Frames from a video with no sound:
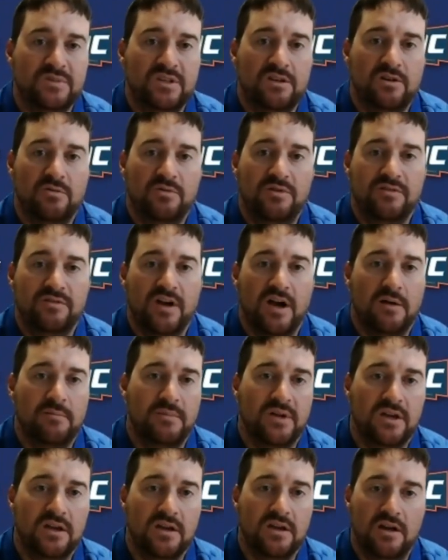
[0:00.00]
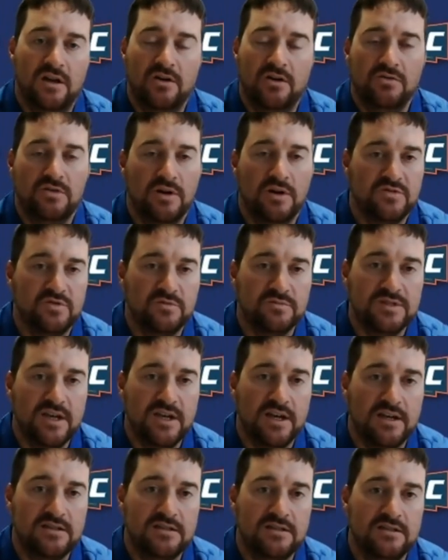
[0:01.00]
We've got McKenna, who comes from
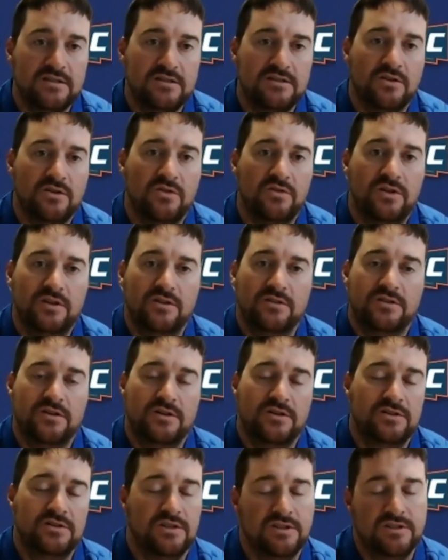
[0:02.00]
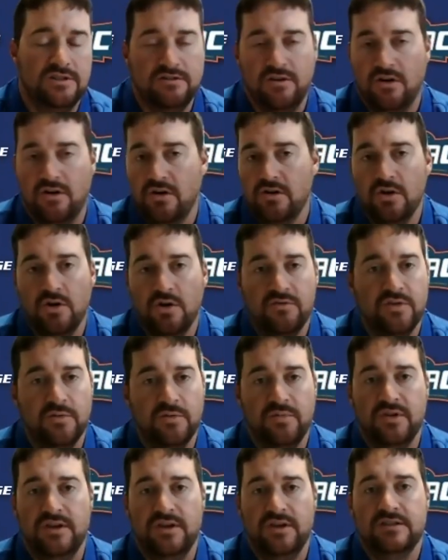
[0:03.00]
Texas. So they're just all over
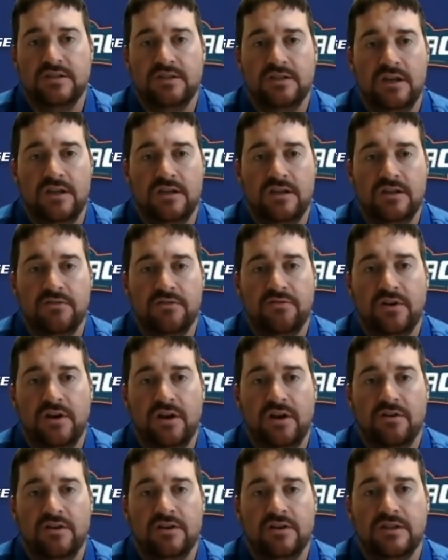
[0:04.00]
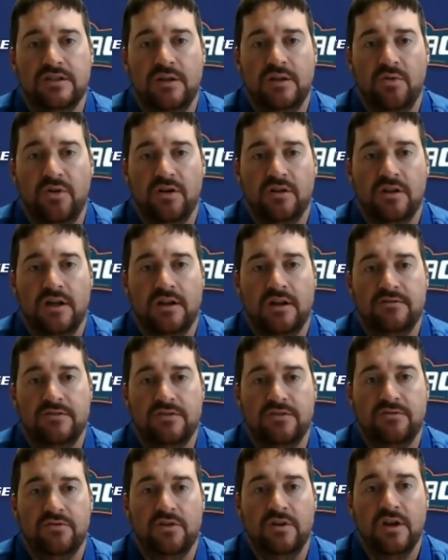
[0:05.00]
the place in different areas, and they bring a lot of
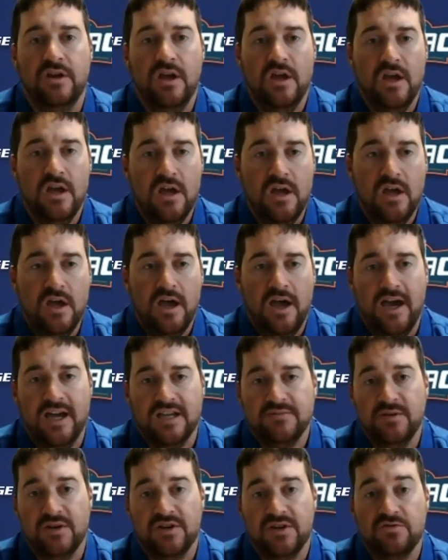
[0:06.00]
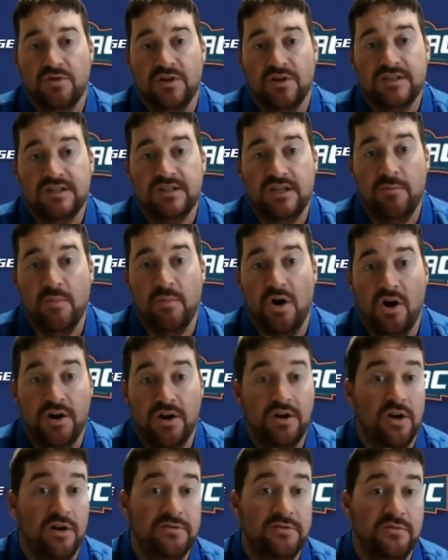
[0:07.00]
different aspects to our team
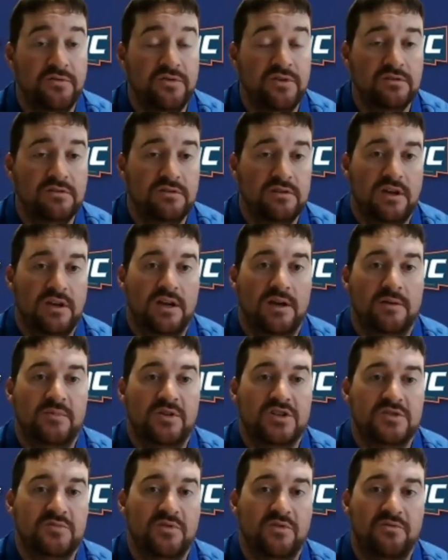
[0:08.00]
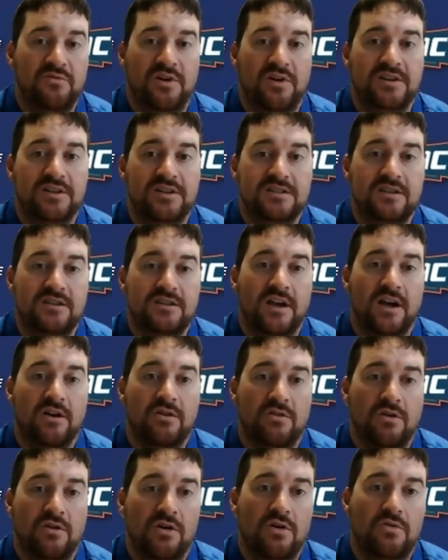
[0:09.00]
on and off the field. I mean, it's been fun to see
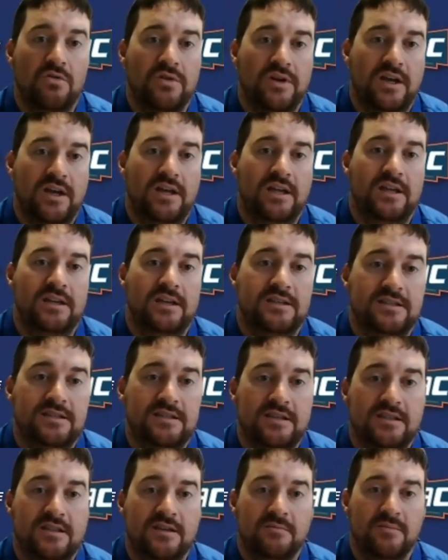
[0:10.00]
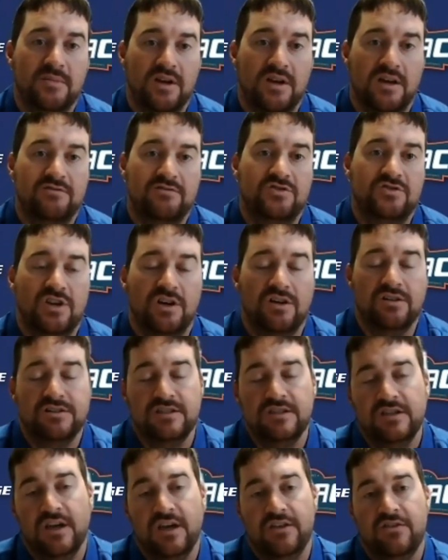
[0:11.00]
that grow and to see them kind of gel
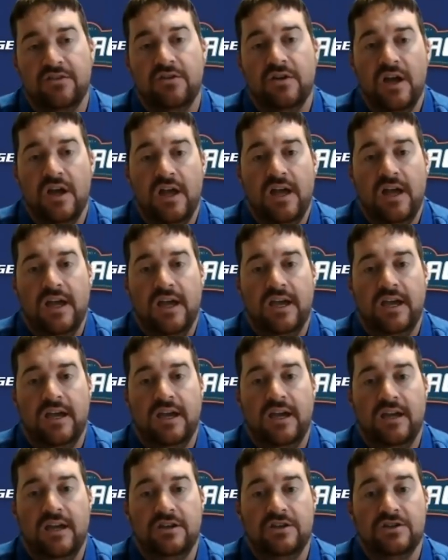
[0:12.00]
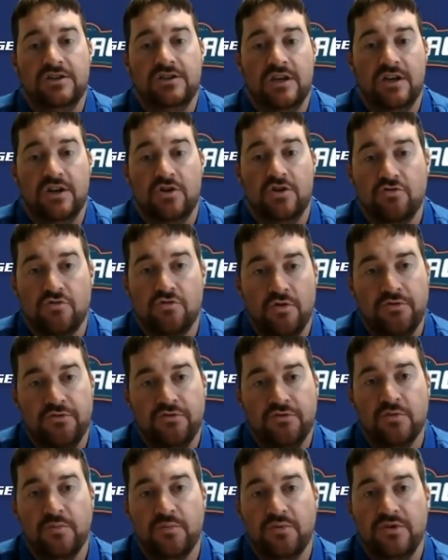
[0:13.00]
together and just kind of grow
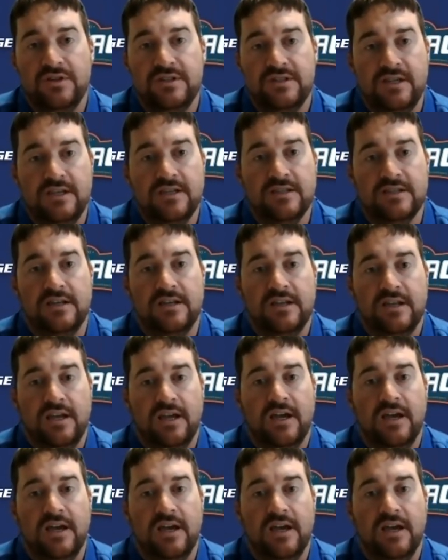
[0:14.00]
through the preseason.